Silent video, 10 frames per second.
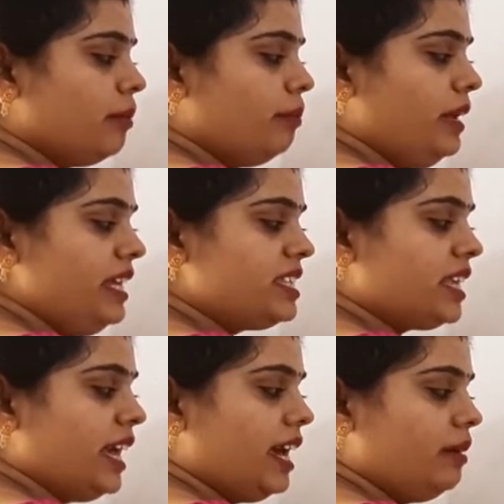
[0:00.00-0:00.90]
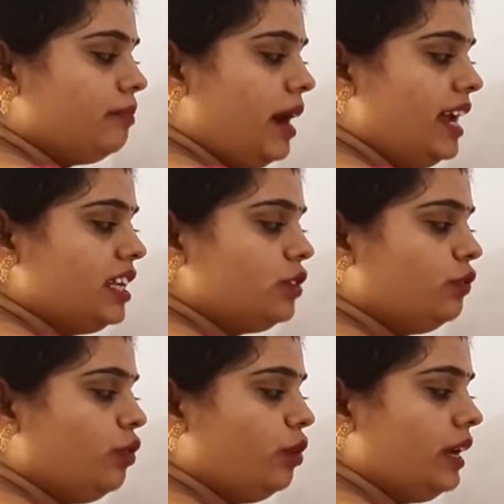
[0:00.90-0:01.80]
b square minus
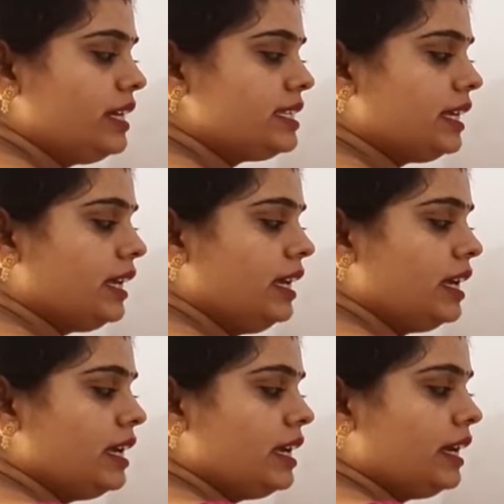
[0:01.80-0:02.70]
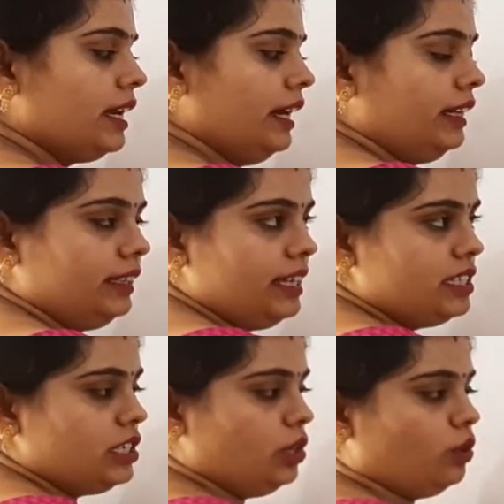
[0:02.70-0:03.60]
4ac greater than
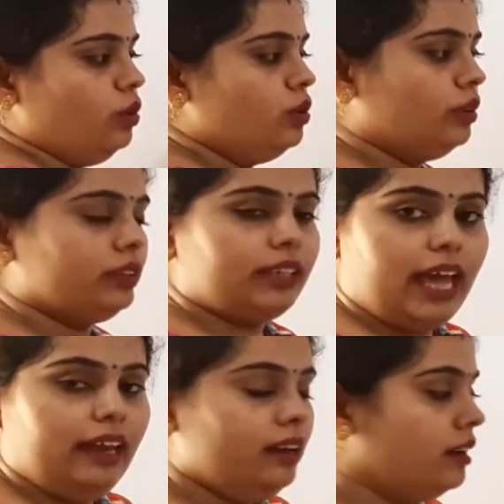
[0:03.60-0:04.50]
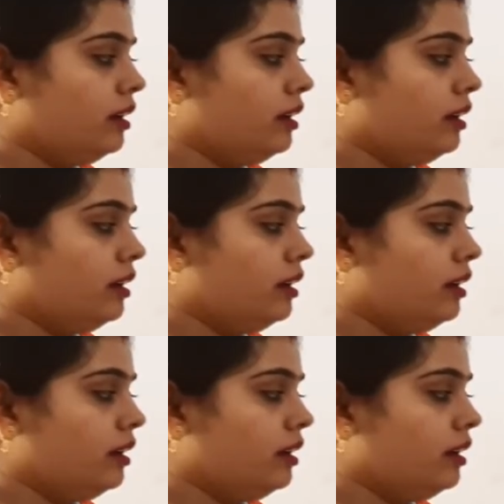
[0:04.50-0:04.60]
0, then